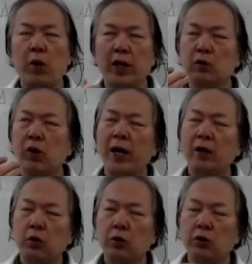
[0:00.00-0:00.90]
we
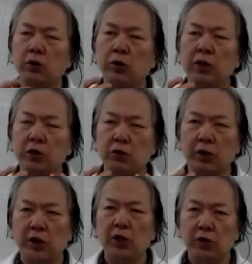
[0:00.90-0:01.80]
try to
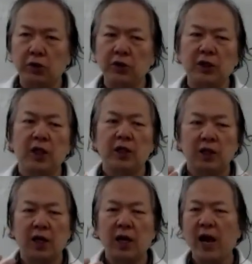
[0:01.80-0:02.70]
introduce
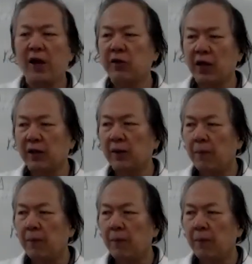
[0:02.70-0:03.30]
the acid.